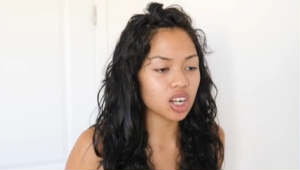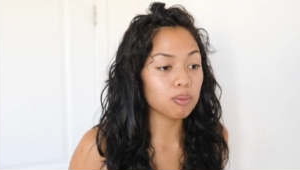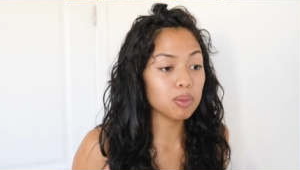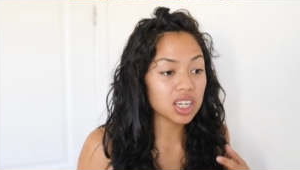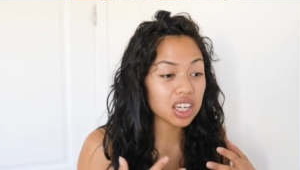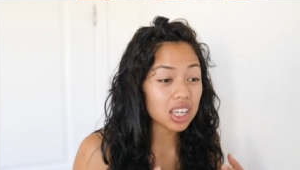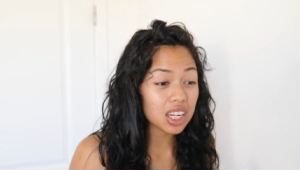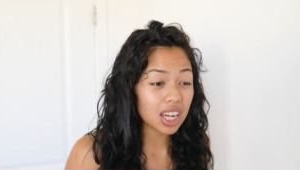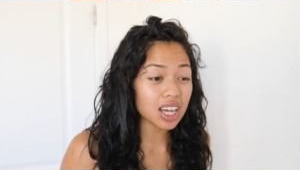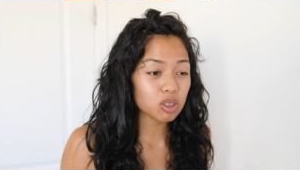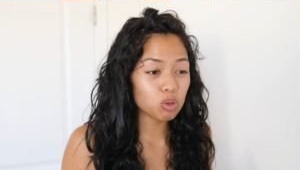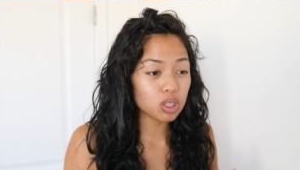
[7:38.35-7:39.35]
I'm going to
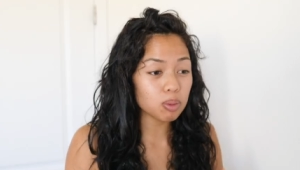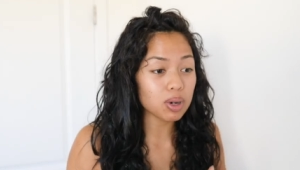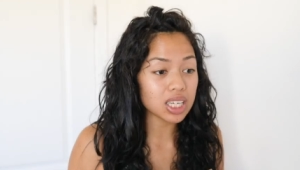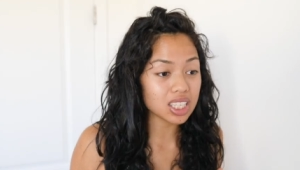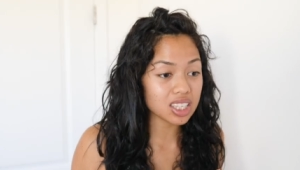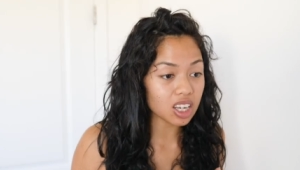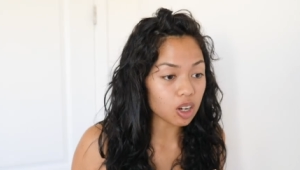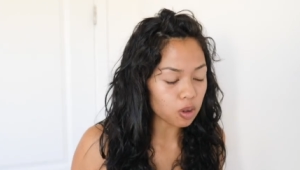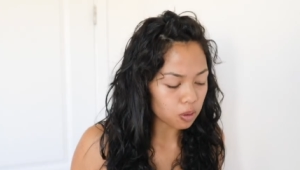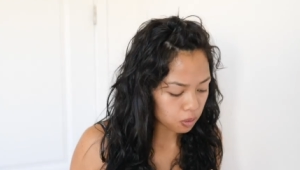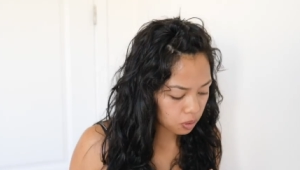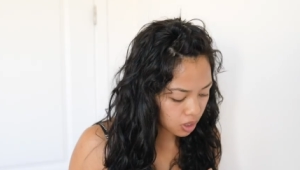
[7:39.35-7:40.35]
connect with myself.